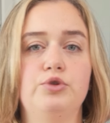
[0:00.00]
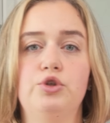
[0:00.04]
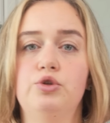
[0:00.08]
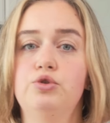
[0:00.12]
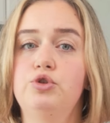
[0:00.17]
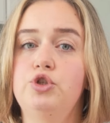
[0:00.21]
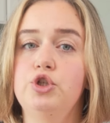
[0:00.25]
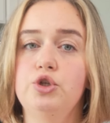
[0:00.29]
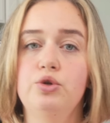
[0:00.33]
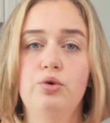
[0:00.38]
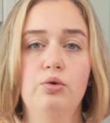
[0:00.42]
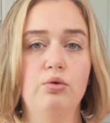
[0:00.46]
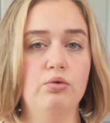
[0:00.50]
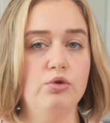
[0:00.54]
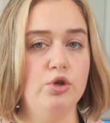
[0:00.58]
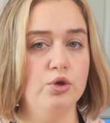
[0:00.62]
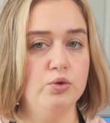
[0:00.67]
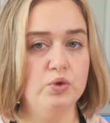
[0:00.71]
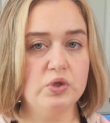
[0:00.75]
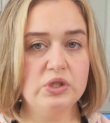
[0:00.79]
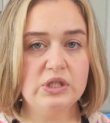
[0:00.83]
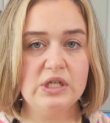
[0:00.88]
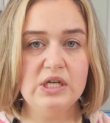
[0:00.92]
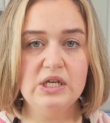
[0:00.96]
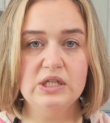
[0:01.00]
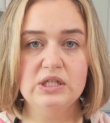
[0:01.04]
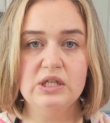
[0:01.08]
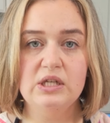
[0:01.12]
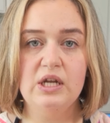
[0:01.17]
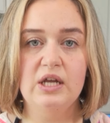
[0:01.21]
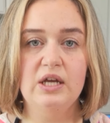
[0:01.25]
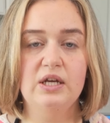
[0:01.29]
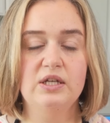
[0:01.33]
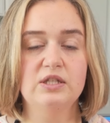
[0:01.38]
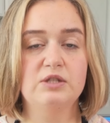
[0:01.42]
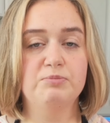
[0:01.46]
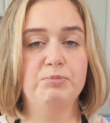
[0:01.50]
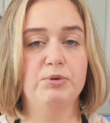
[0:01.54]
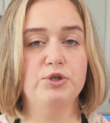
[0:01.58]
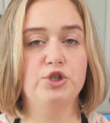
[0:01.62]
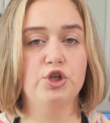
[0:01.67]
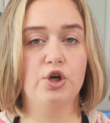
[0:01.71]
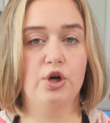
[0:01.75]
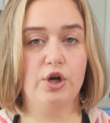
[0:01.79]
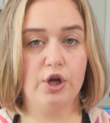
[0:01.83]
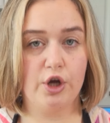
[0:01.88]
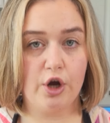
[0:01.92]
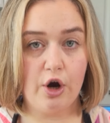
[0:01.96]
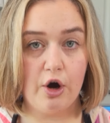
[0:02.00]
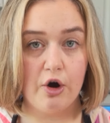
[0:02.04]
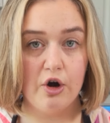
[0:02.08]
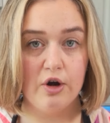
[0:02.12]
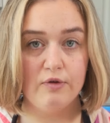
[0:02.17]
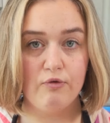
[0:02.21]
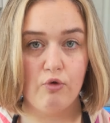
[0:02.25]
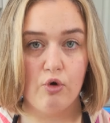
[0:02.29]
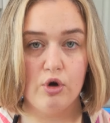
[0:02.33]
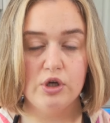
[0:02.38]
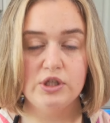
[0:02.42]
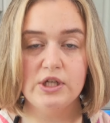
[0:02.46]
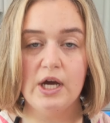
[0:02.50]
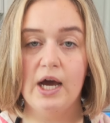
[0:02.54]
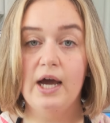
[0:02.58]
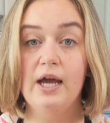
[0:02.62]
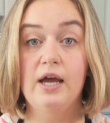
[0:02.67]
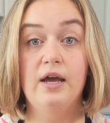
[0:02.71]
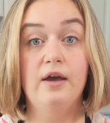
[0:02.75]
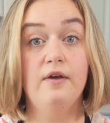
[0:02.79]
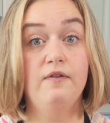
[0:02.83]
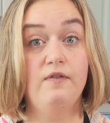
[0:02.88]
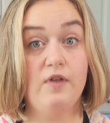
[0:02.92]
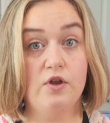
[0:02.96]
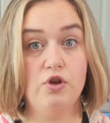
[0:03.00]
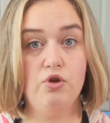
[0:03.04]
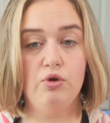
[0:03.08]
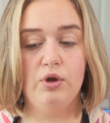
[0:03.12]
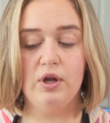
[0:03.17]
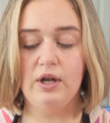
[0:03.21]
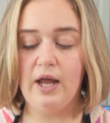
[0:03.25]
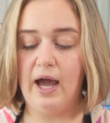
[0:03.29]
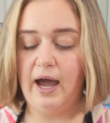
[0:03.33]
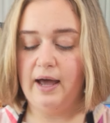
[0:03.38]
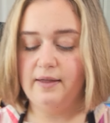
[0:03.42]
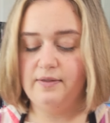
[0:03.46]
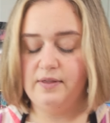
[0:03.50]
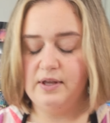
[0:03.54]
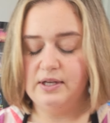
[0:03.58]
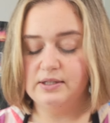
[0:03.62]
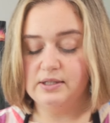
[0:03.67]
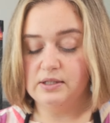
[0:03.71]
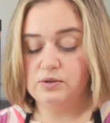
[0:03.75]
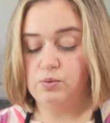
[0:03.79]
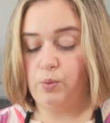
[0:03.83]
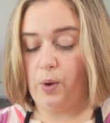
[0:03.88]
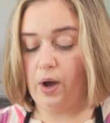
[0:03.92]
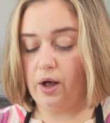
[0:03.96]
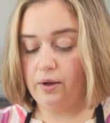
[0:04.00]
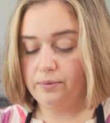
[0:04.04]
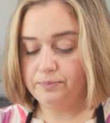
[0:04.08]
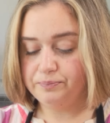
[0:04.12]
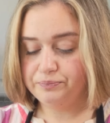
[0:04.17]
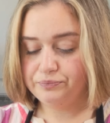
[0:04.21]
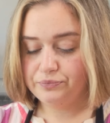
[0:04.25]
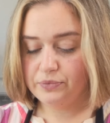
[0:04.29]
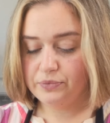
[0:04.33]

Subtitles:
you do use seasonings, but you're on a carnivore diet, then you can add these as well.